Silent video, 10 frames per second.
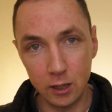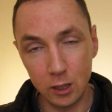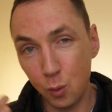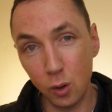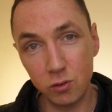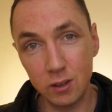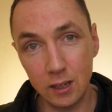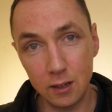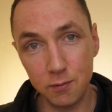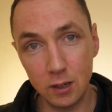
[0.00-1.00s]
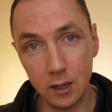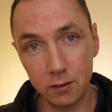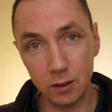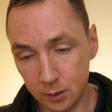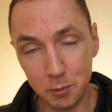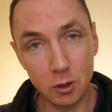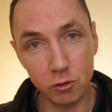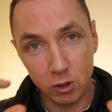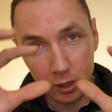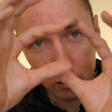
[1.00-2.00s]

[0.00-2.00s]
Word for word: you won't see any vignetting because you're only